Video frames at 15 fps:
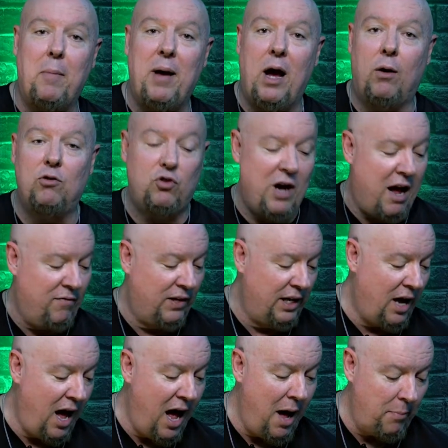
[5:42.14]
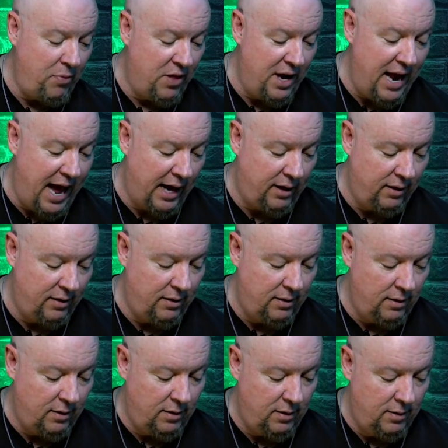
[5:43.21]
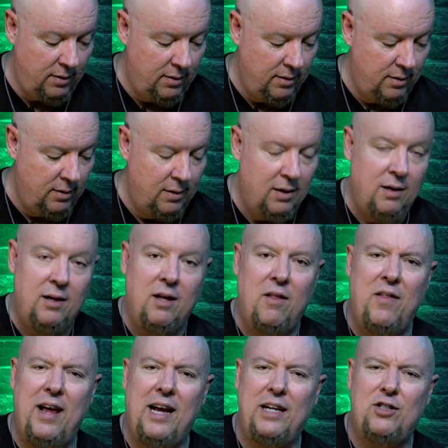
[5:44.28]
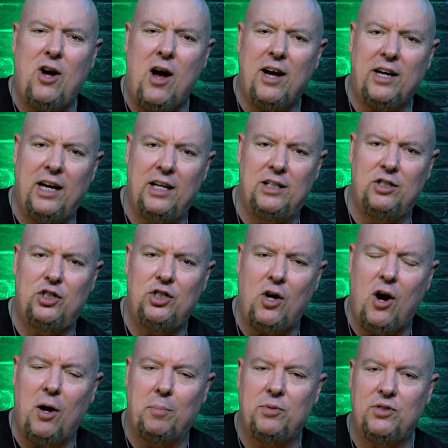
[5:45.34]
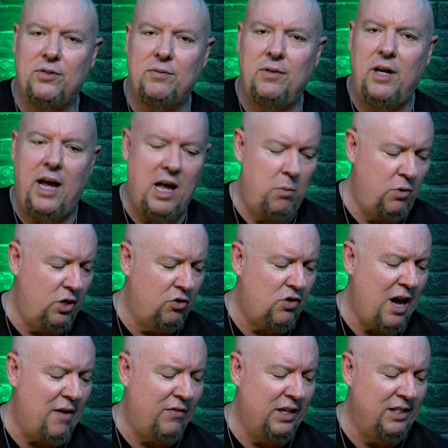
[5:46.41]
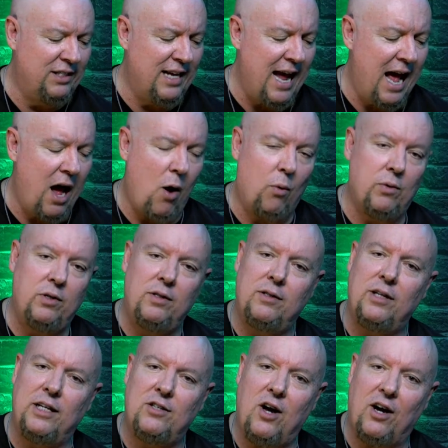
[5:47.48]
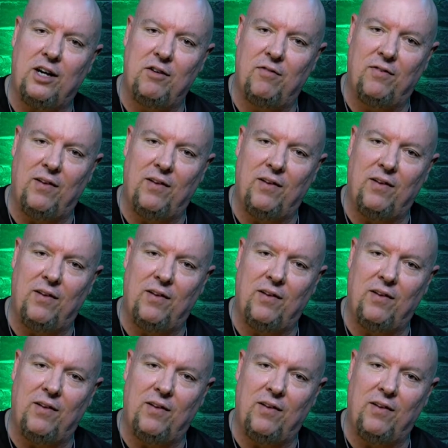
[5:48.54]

about traveling up the neck, they talk in sharps, and when you're traveling down, they talk in